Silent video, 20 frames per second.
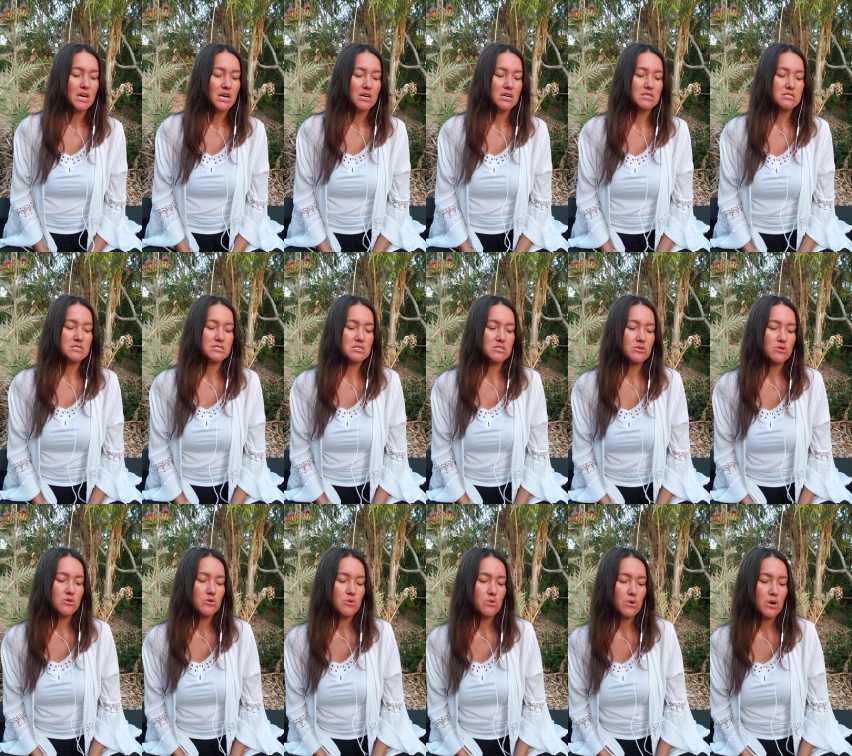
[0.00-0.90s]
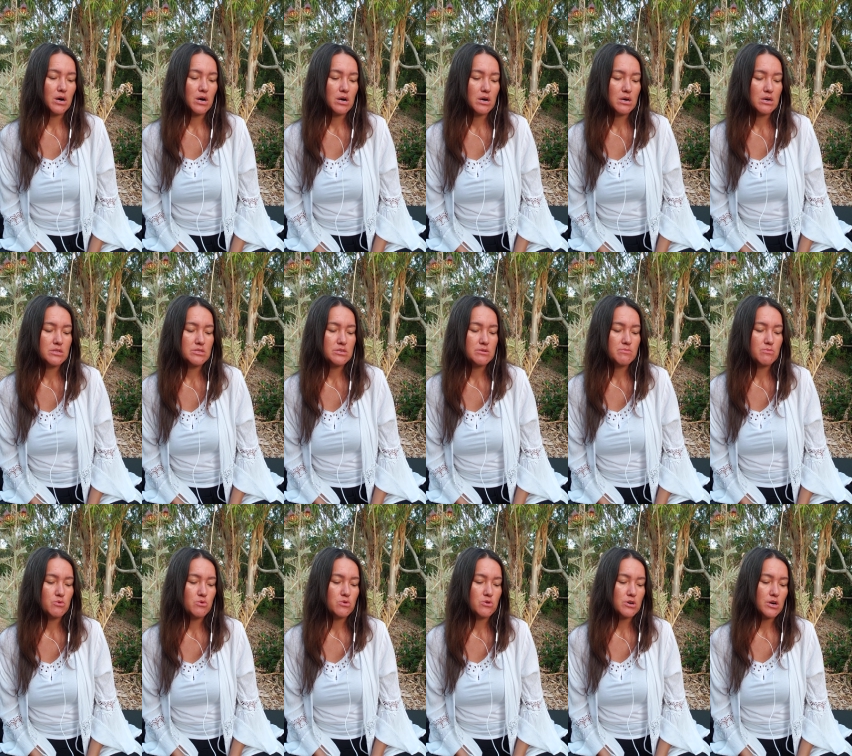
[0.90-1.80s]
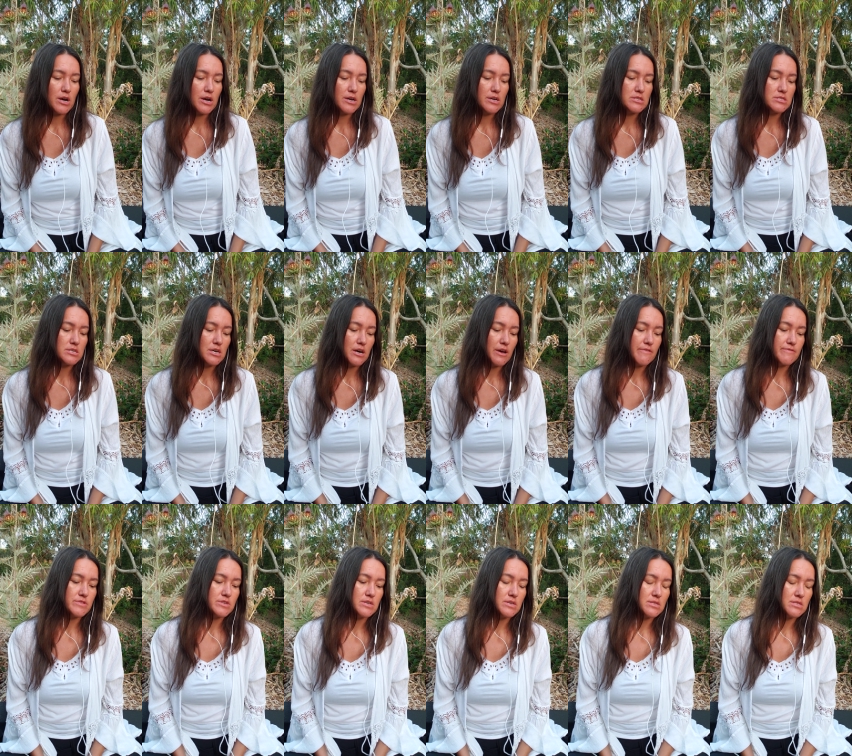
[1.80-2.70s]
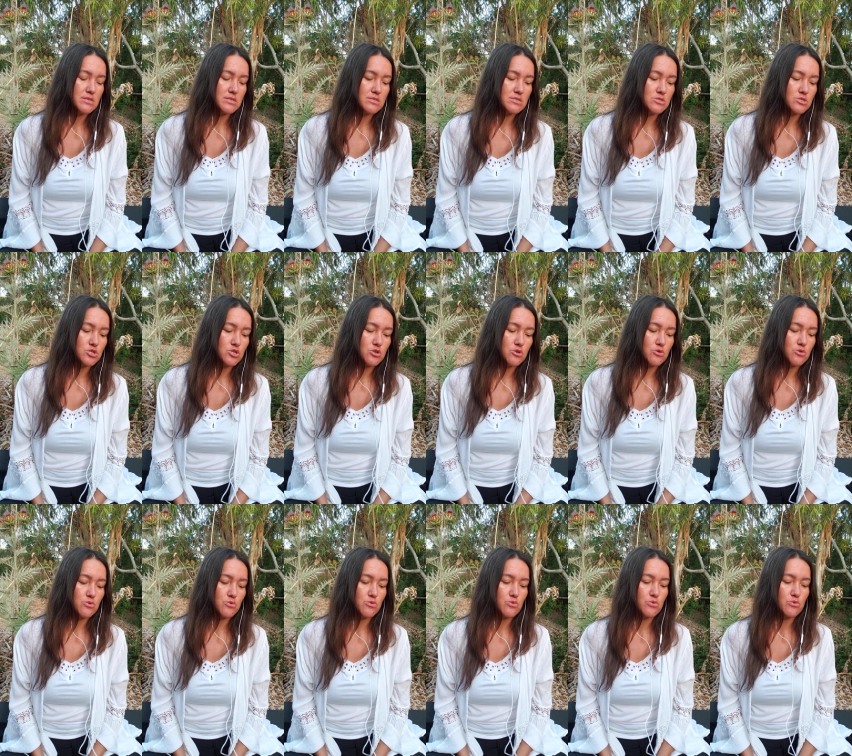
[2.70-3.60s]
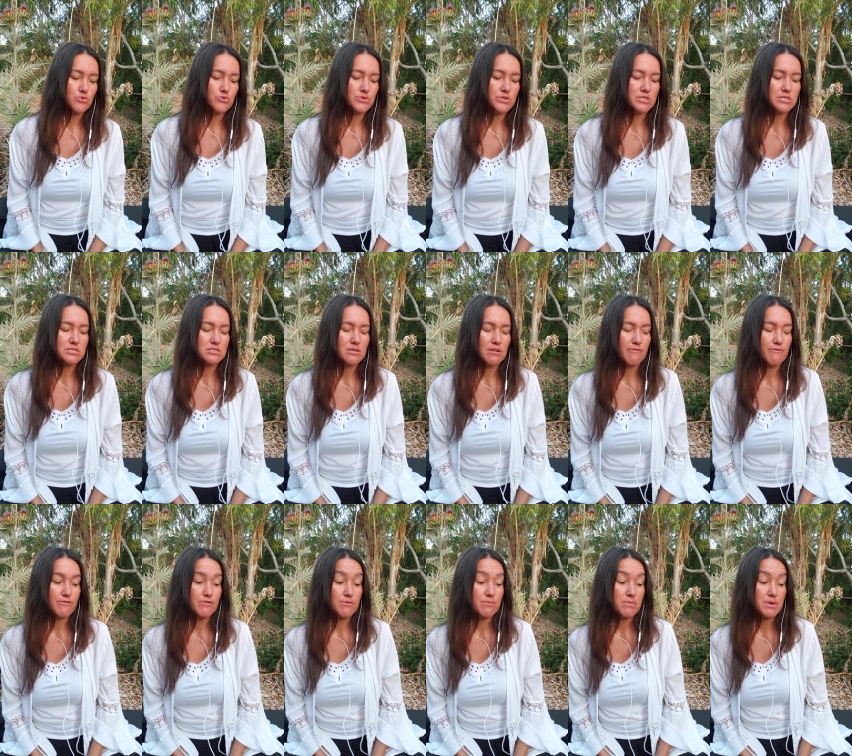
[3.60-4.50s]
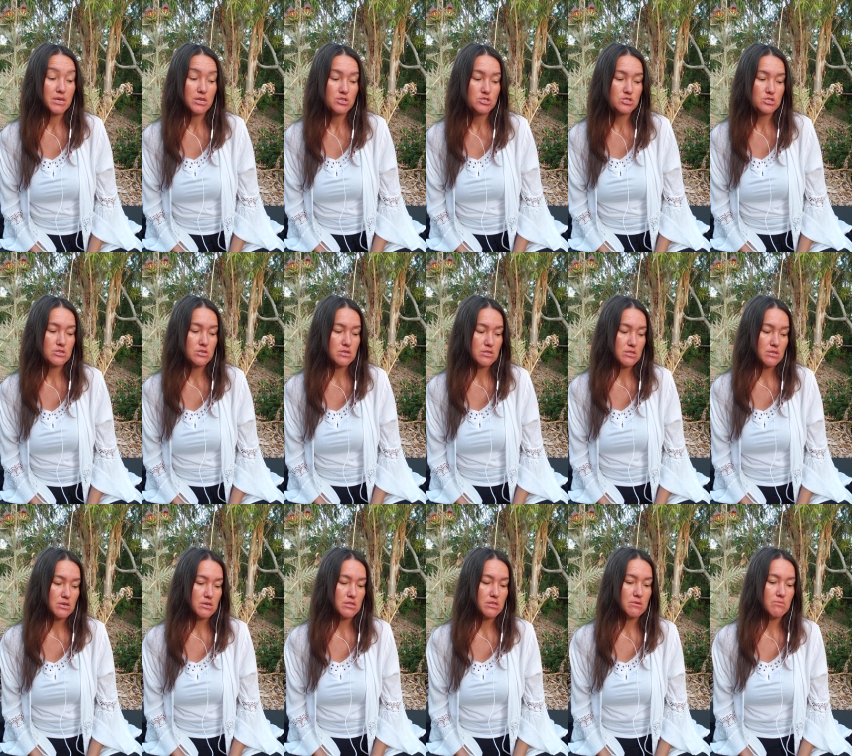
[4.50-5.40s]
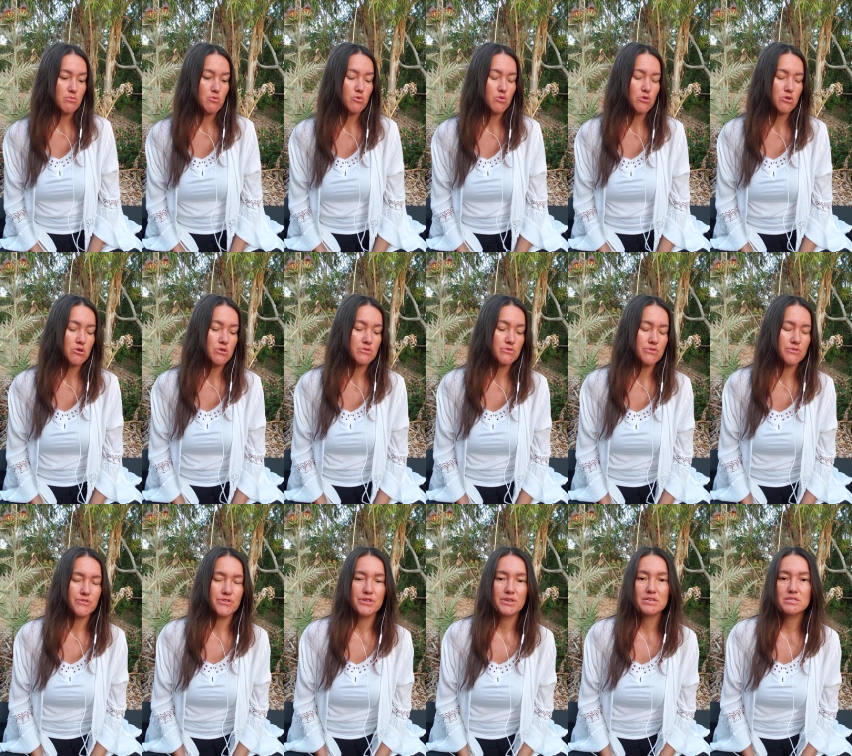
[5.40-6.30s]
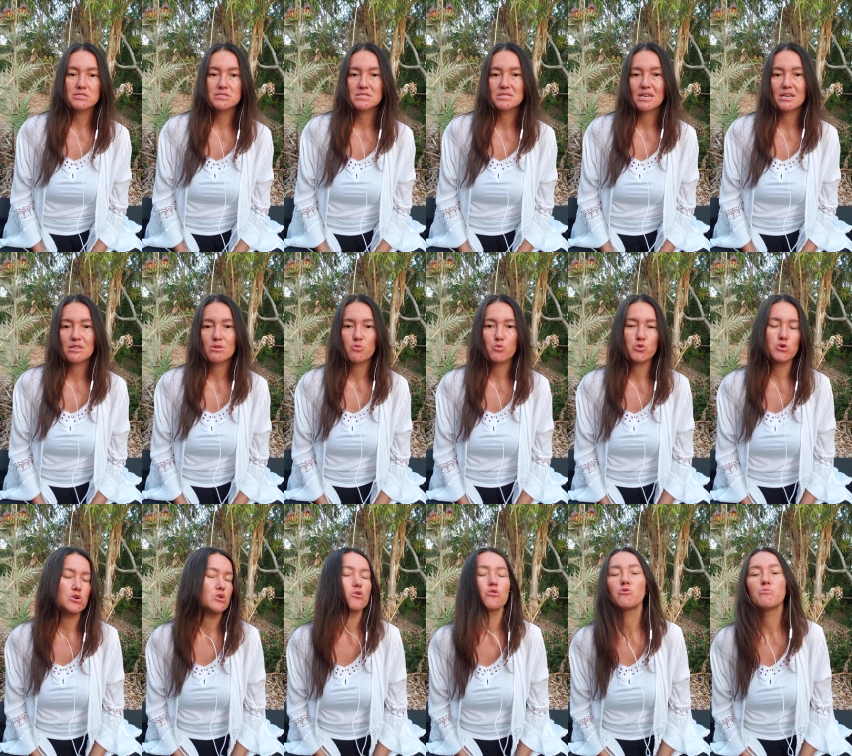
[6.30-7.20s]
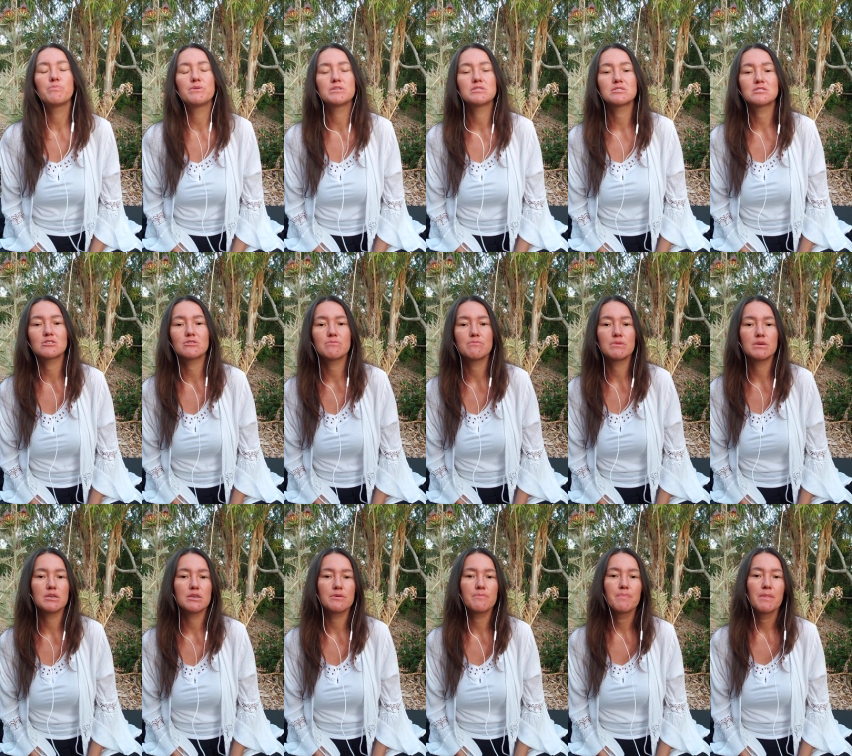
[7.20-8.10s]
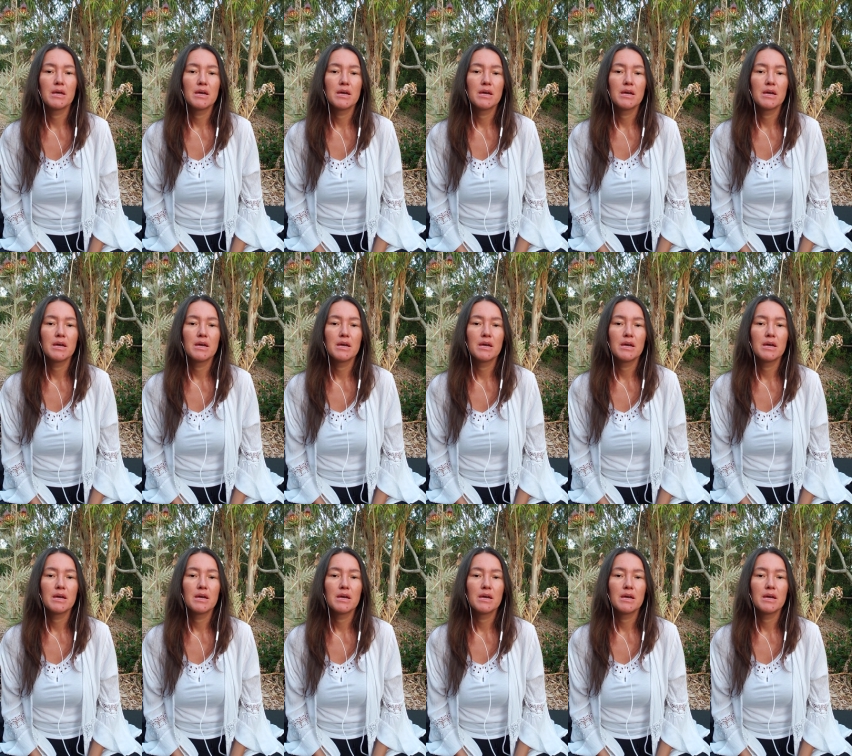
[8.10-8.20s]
And so the more I dived into this information, and the more the things that were open to me,